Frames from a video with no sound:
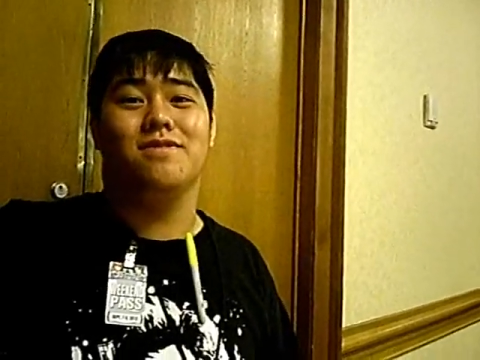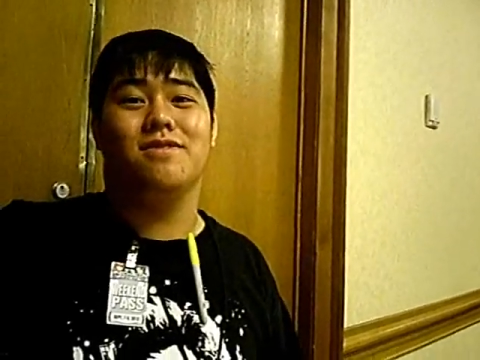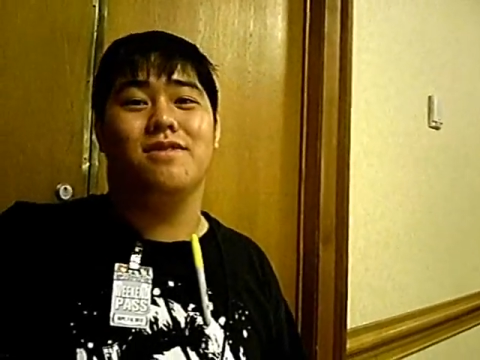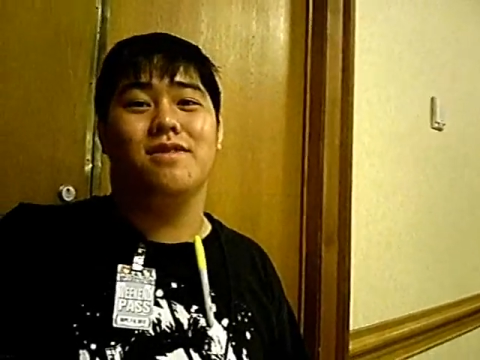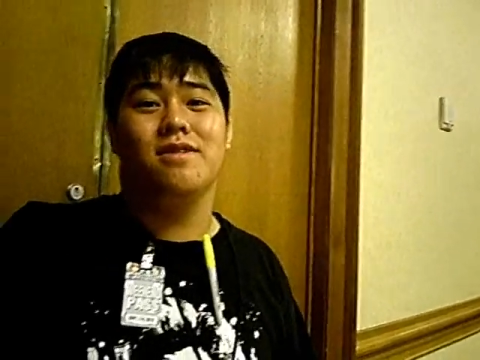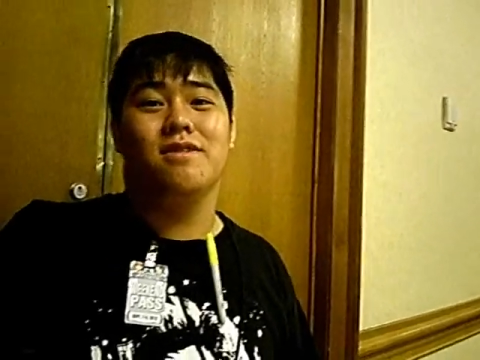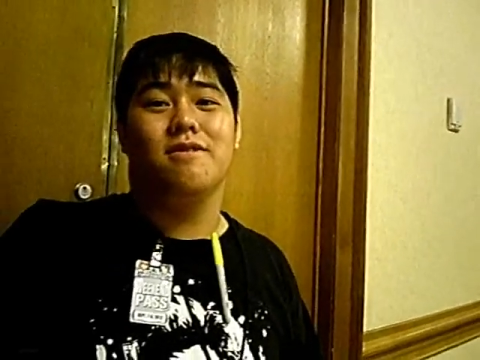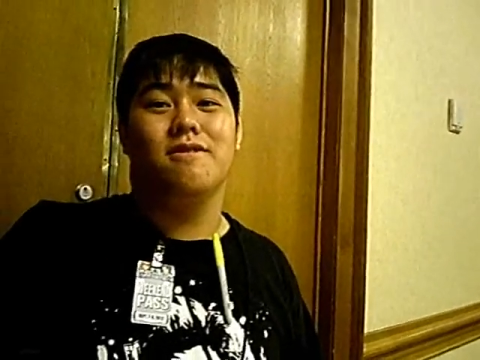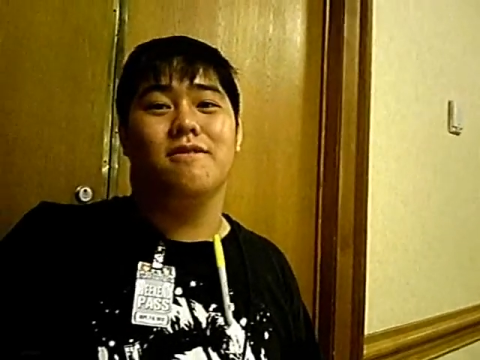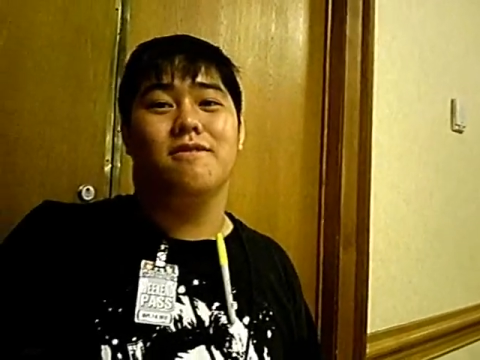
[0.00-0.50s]

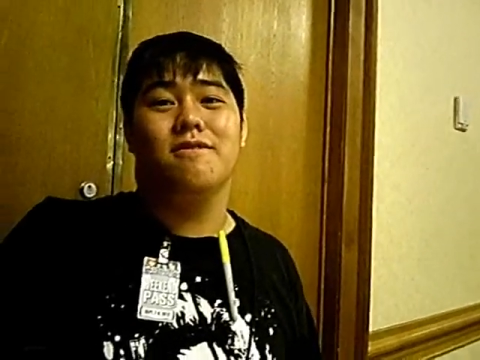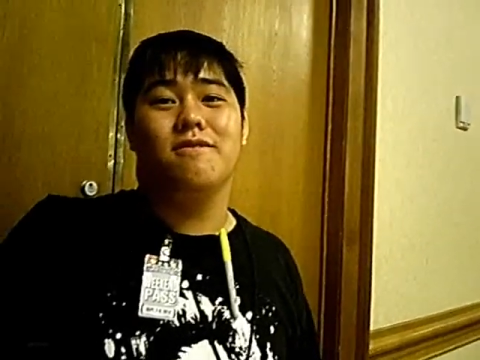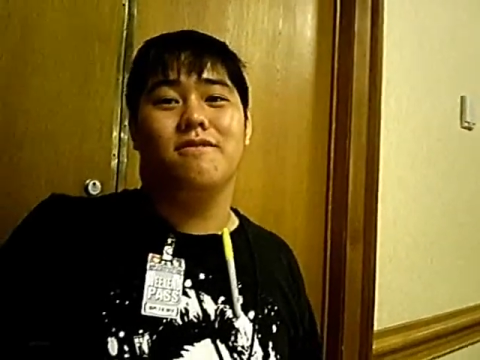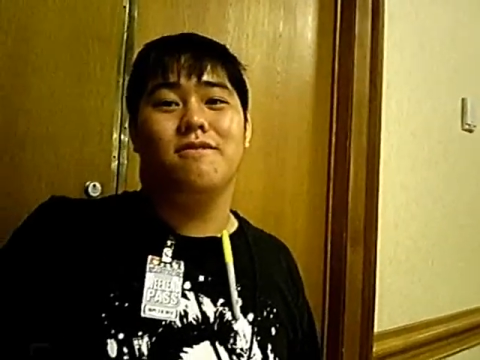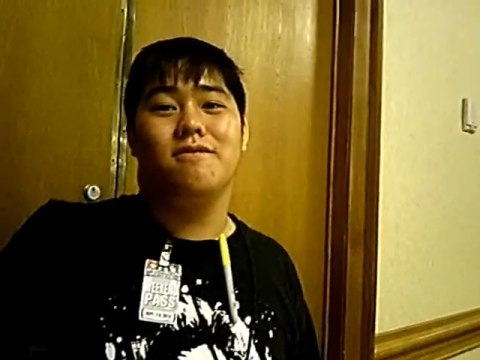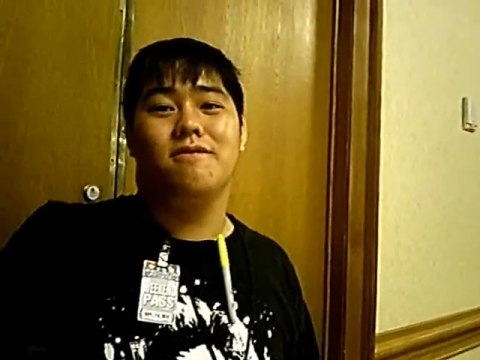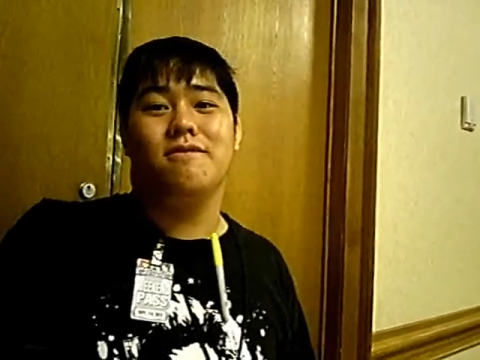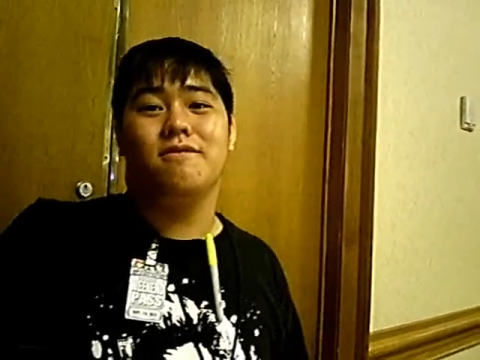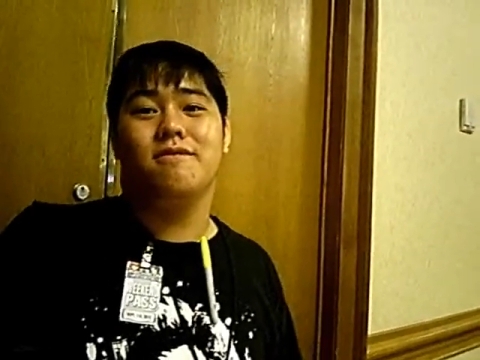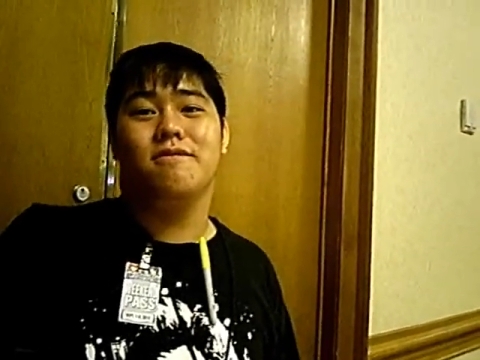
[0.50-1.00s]
Didn't we find
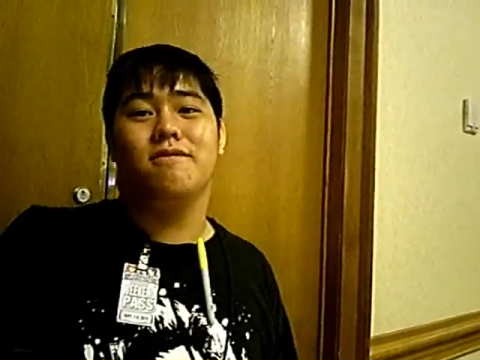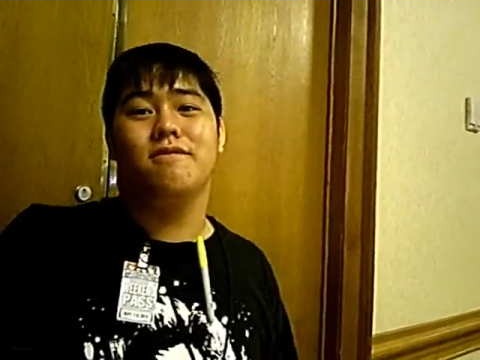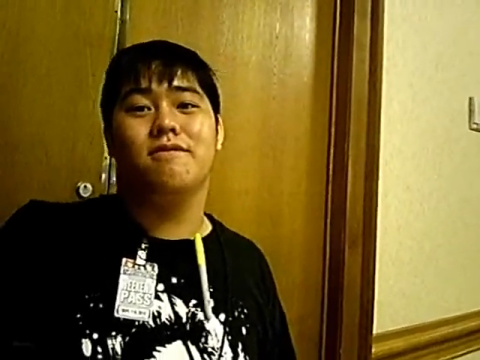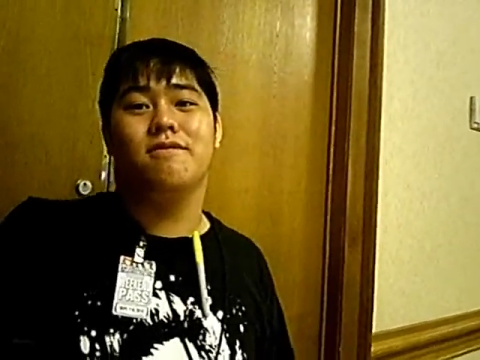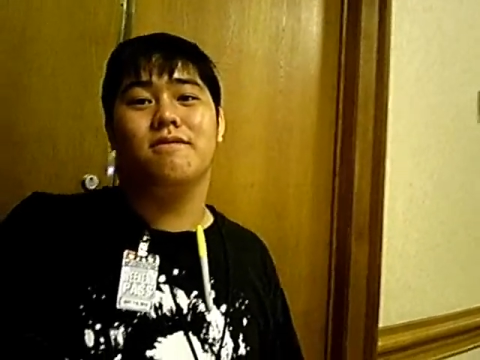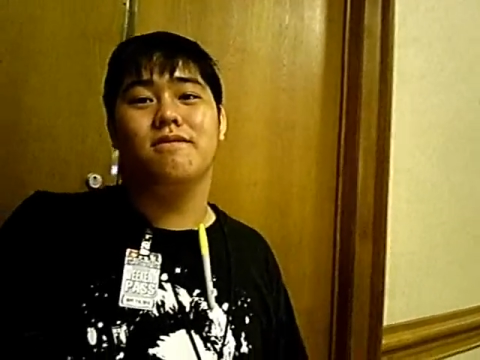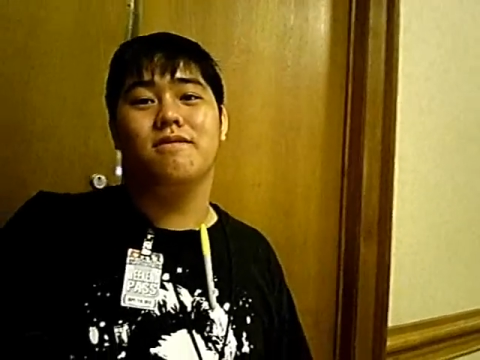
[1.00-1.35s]
someone from like